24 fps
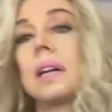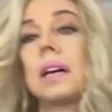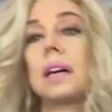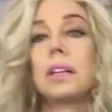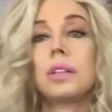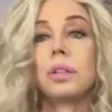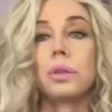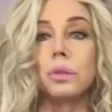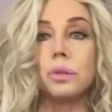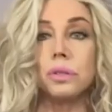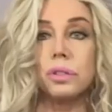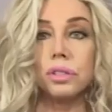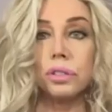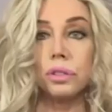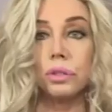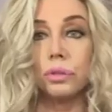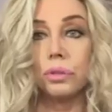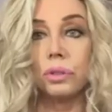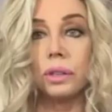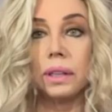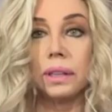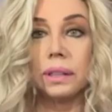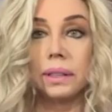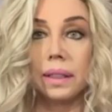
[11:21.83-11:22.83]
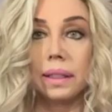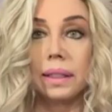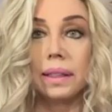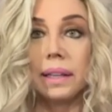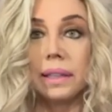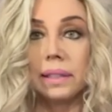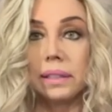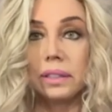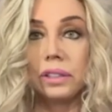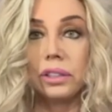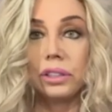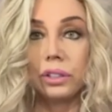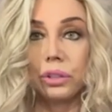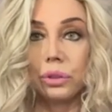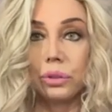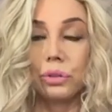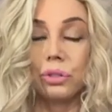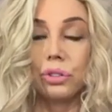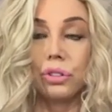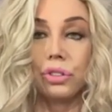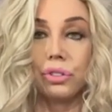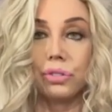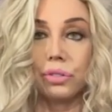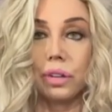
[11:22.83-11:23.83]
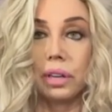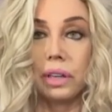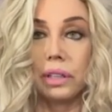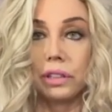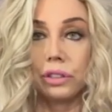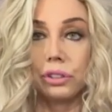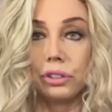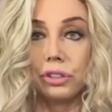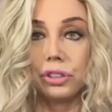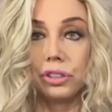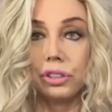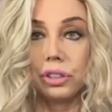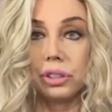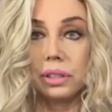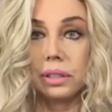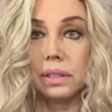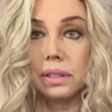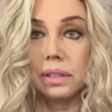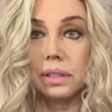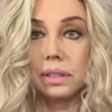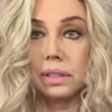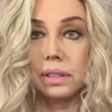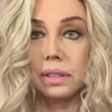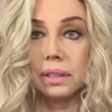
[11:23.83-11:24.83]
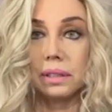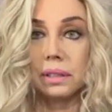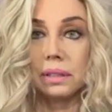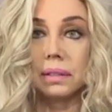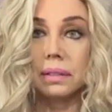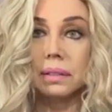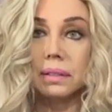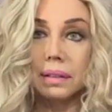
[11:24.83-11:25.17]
I also like to use dryer sheets.